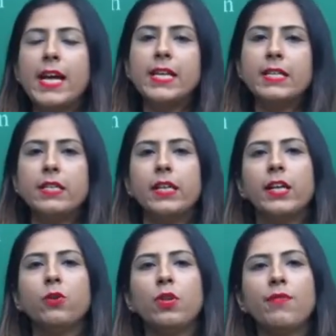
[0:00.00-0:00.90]
entered
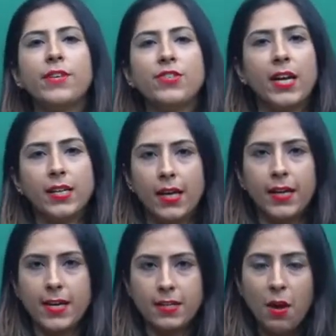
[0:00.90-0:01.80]
into the vagina,
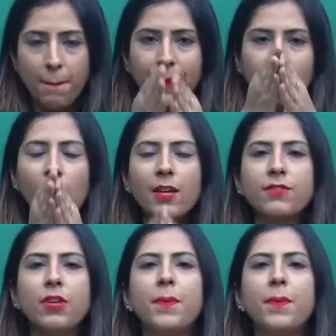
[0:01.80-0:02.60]
right? Because of the